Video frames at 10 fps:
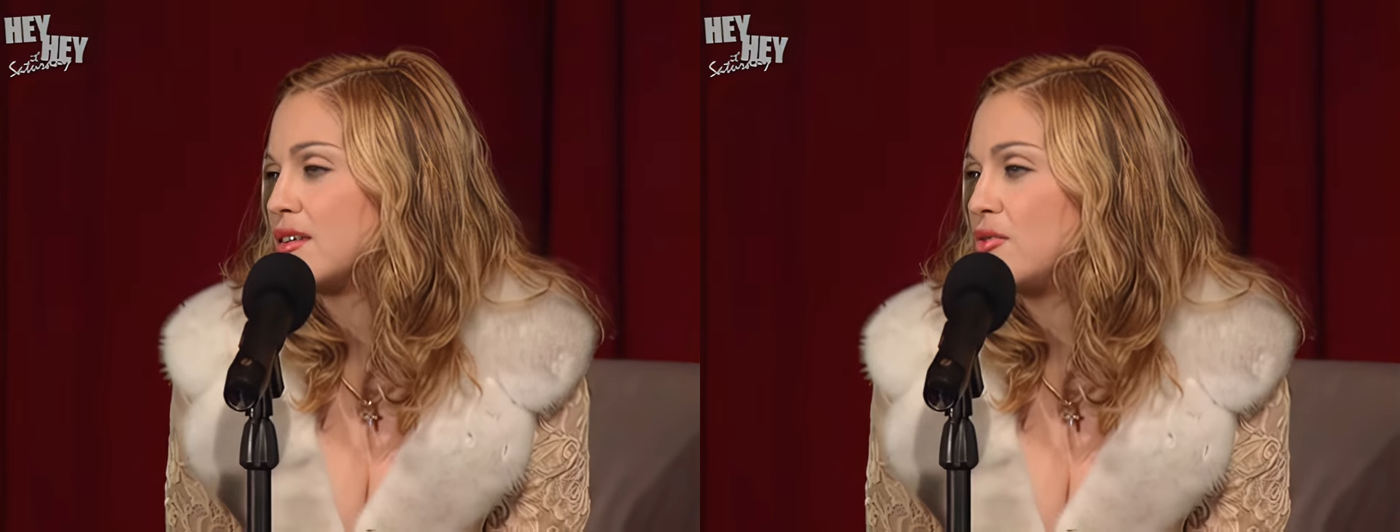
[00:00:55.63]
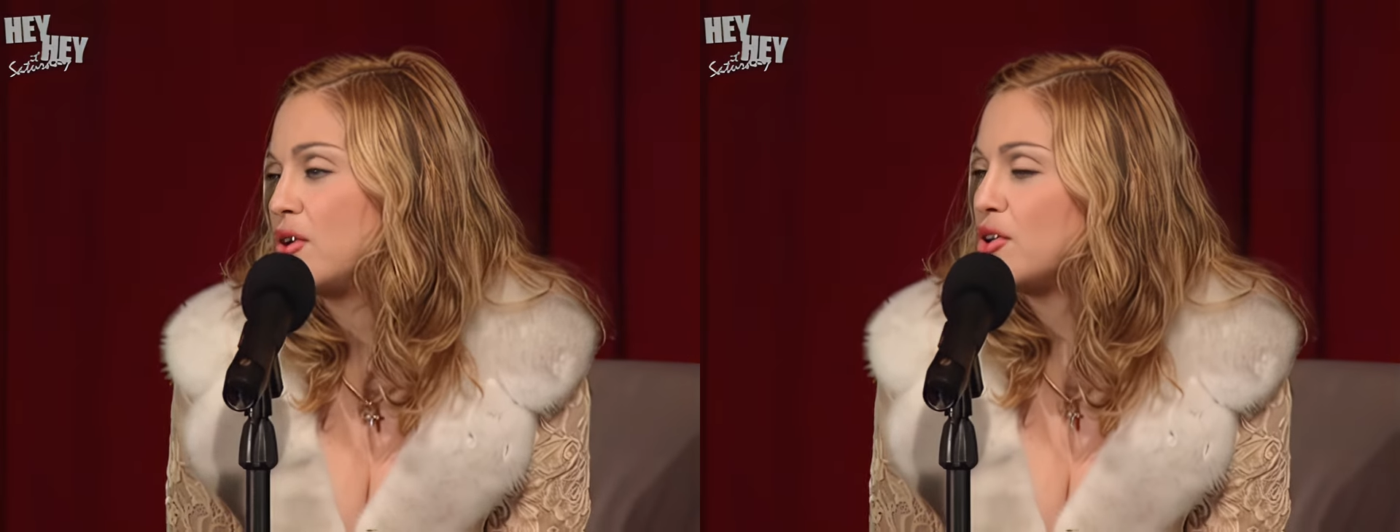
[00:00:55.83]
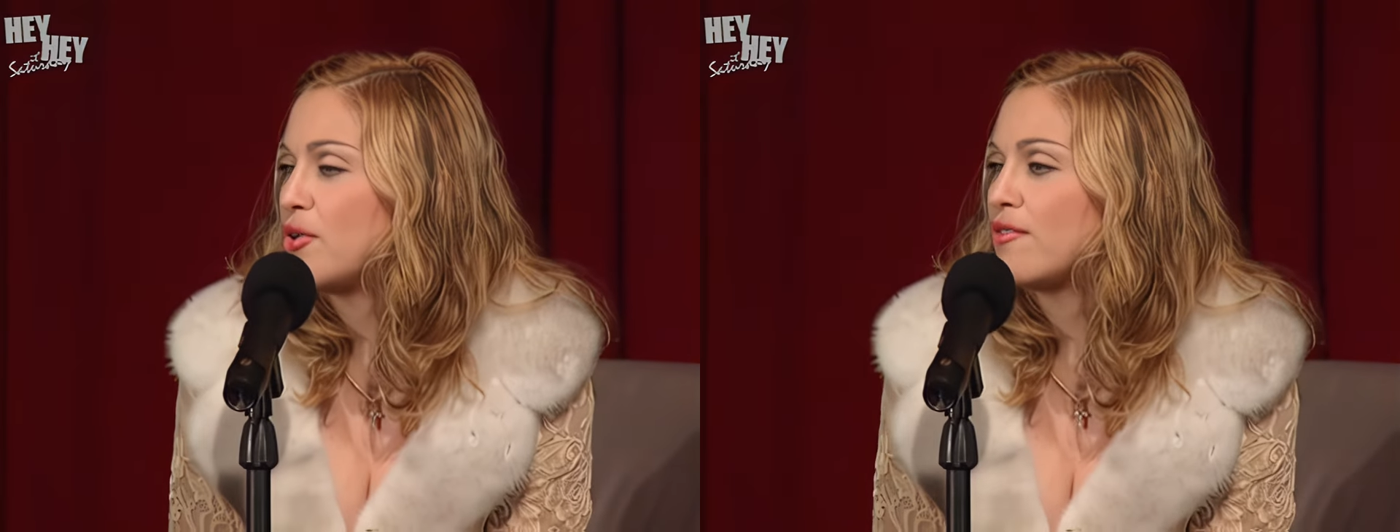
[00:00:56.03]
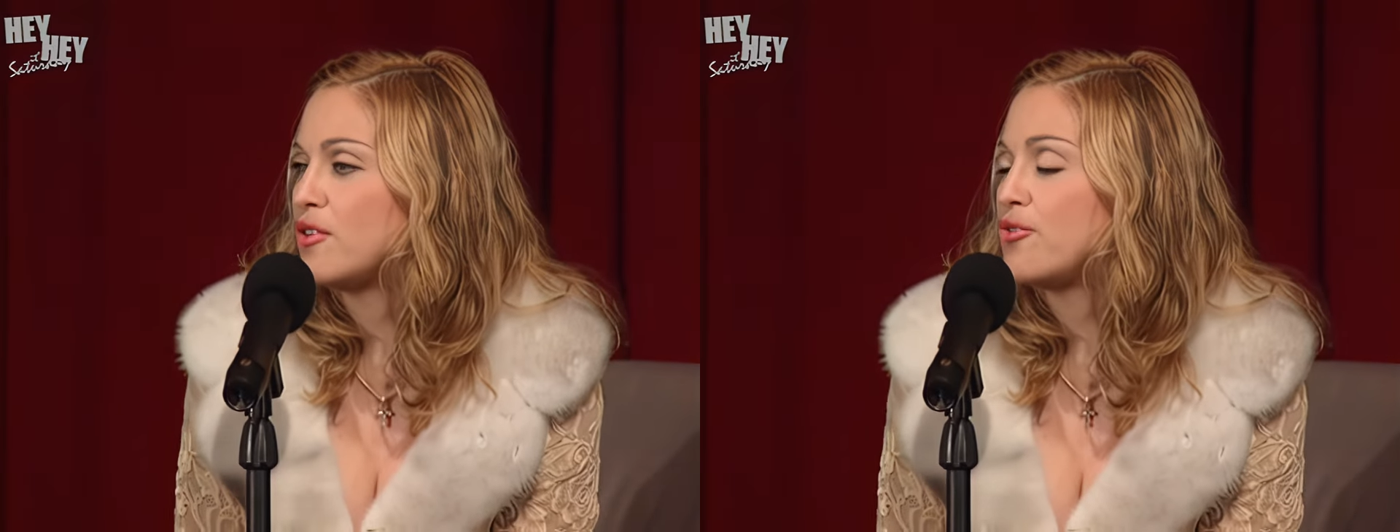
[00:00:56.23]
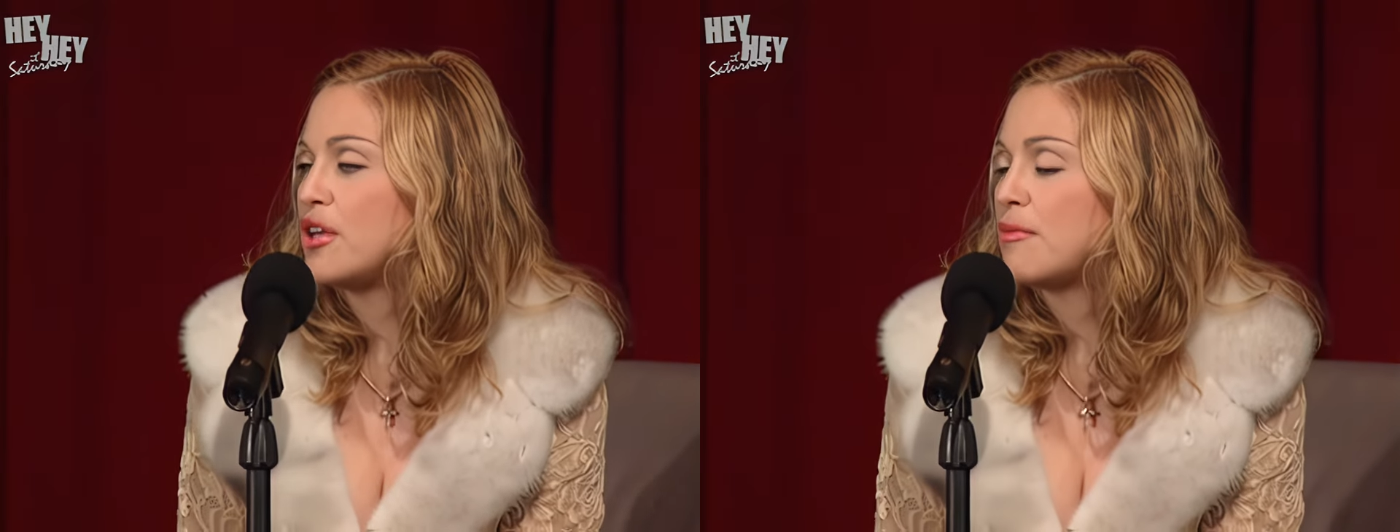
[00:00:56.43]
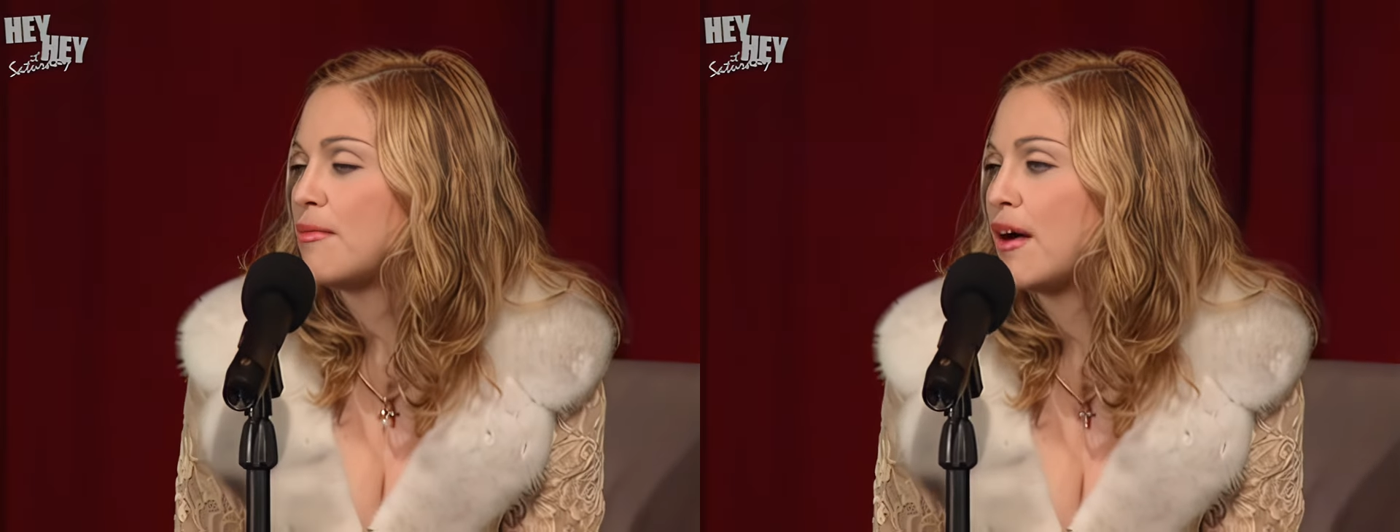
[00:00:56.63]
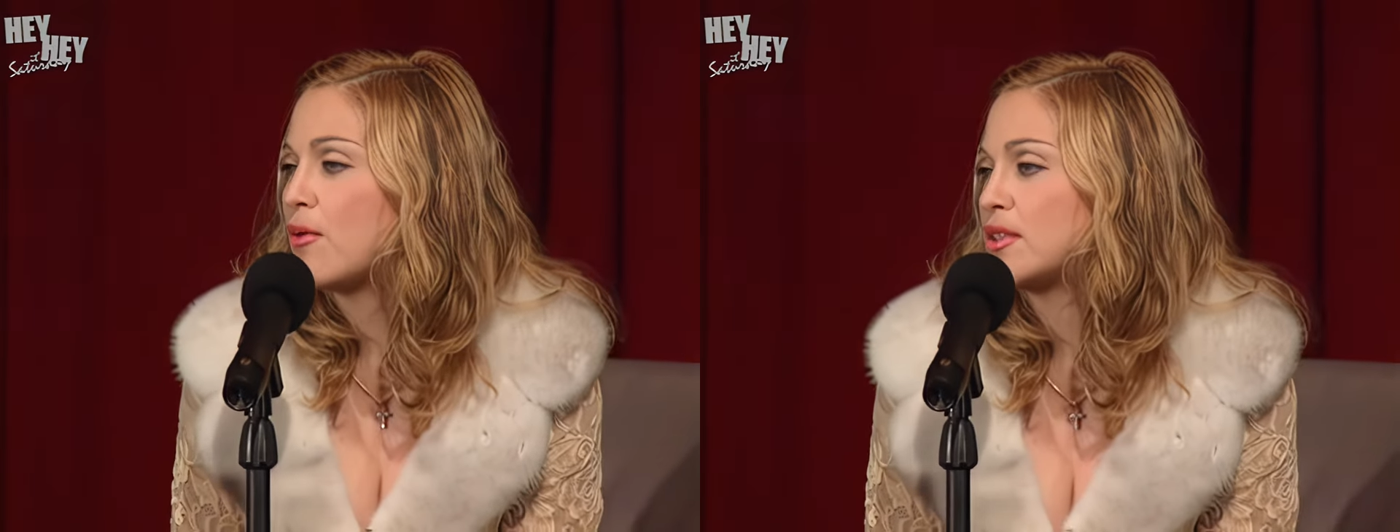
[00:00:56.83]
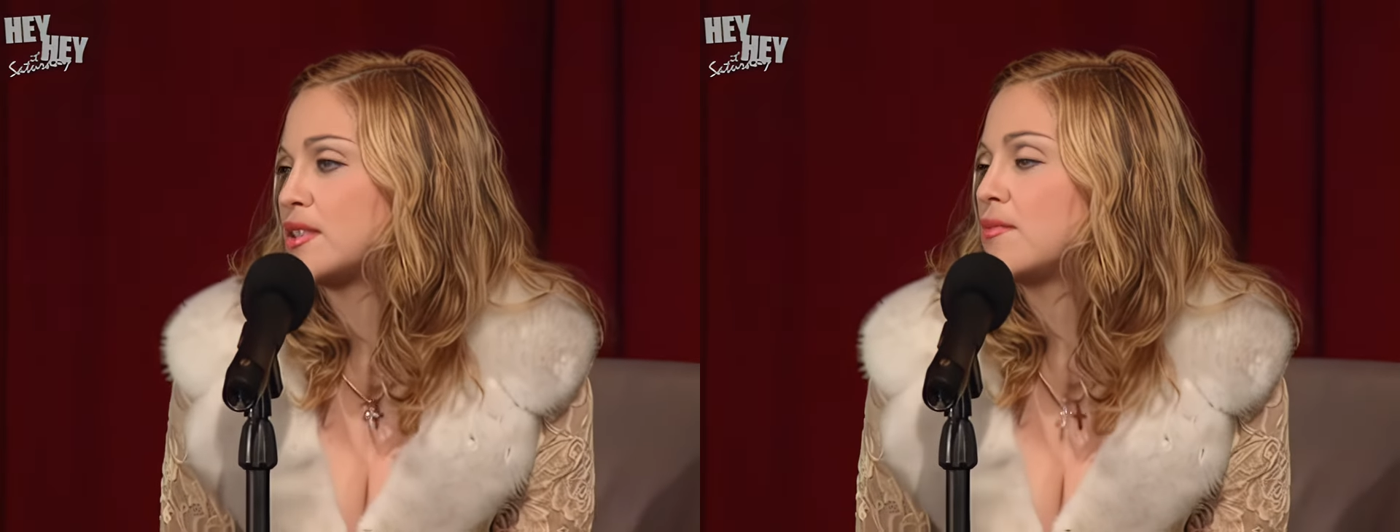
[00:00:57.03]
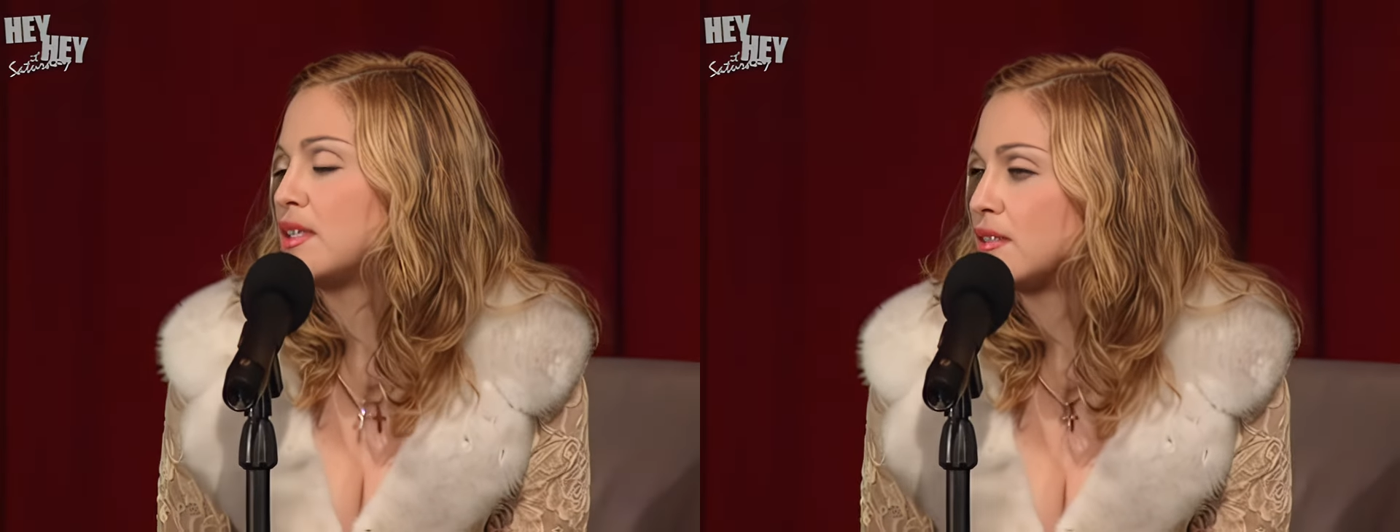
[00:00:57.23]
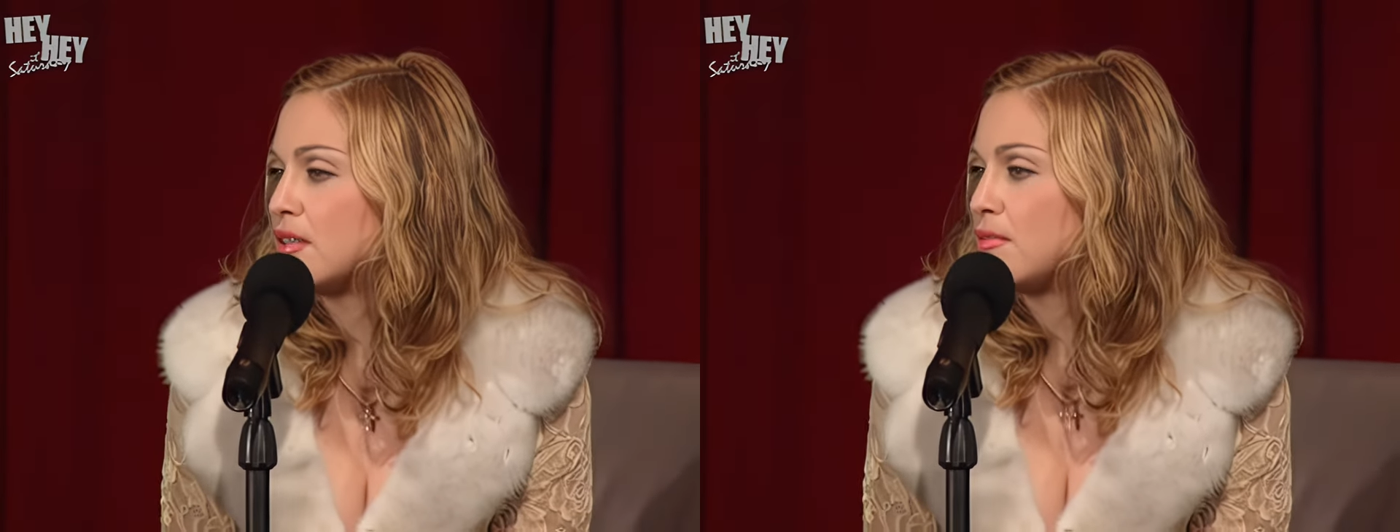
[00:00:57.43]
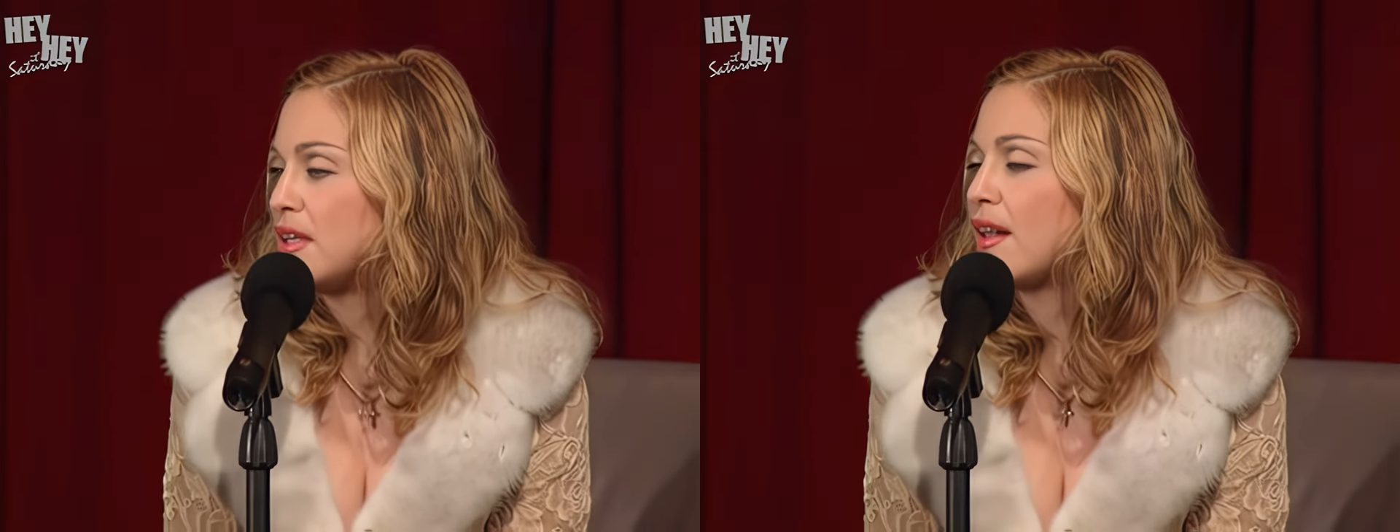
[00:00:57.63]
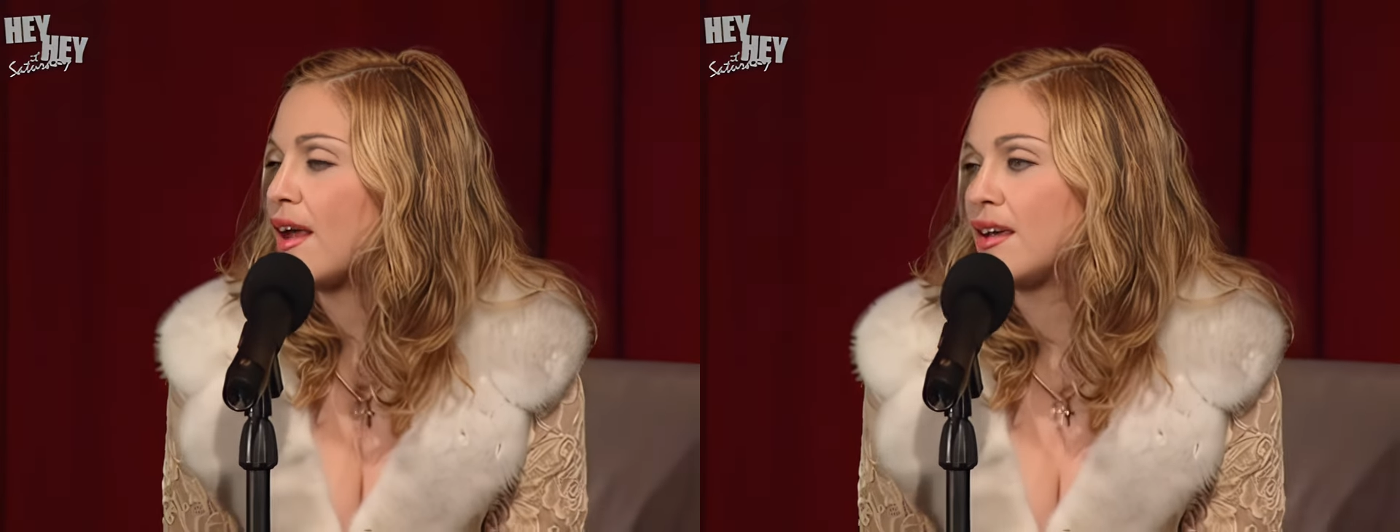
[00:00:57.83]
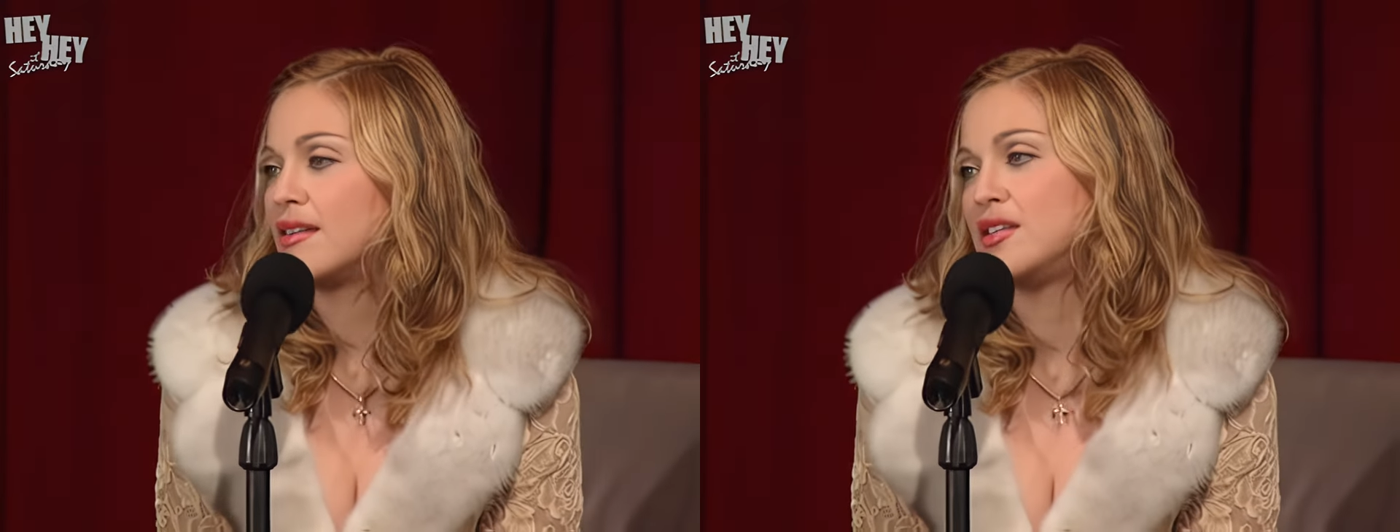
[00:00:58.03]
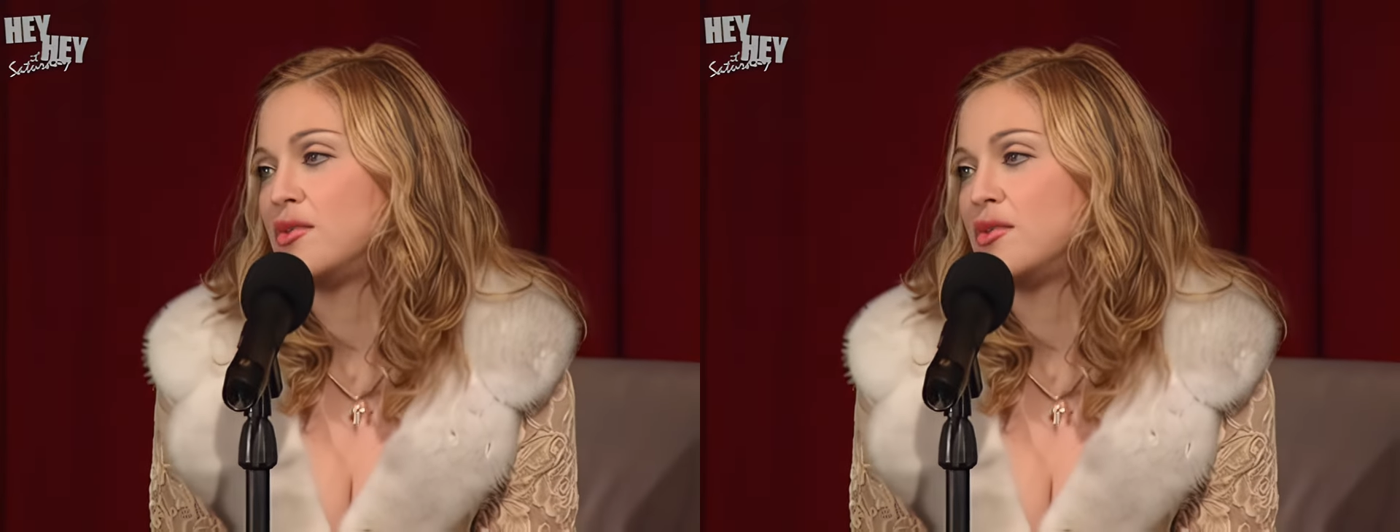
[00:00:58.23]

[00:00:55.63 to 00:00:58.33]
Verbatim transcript: you know you have a dream about what something's going to be like and then